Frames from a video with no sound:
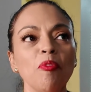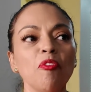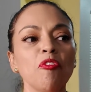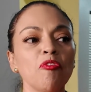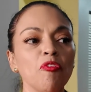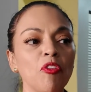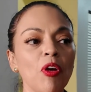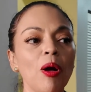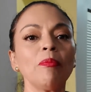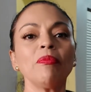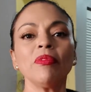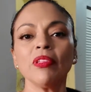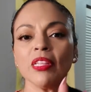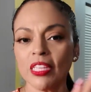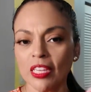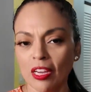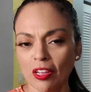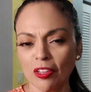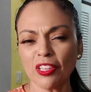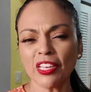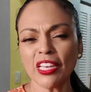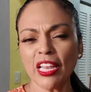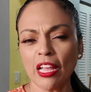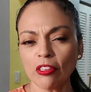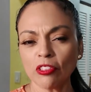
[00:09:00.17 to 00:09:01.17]
from the
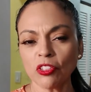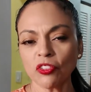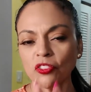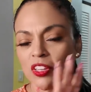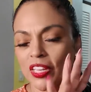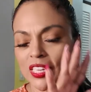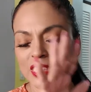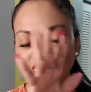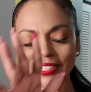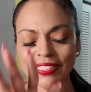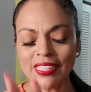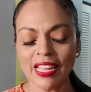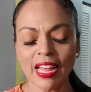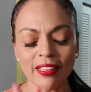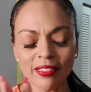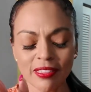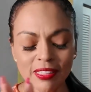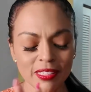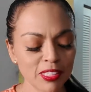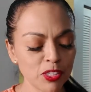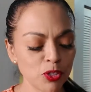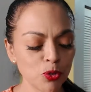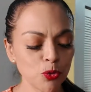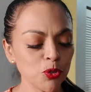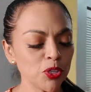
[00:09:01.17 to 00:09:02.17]
other Loungeflys, not the
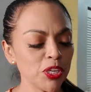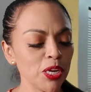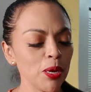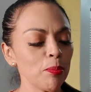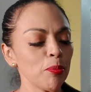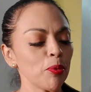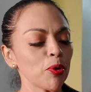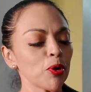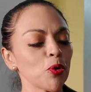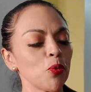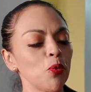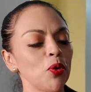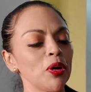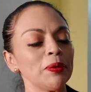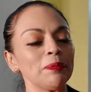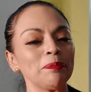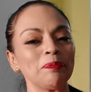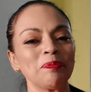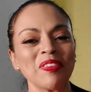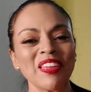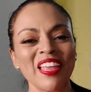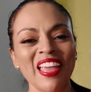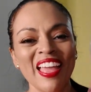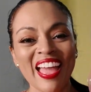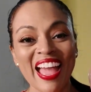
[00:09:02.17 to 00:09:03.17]
Junie and Burke one.
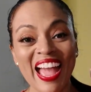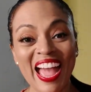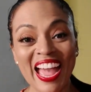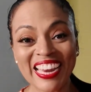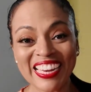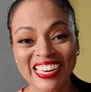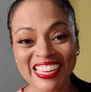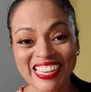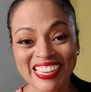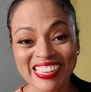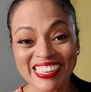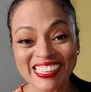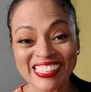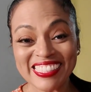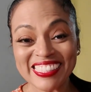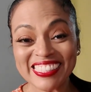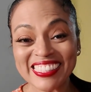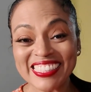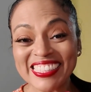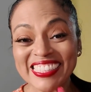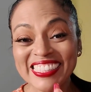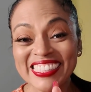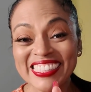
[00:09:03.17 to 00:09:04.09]
And it is this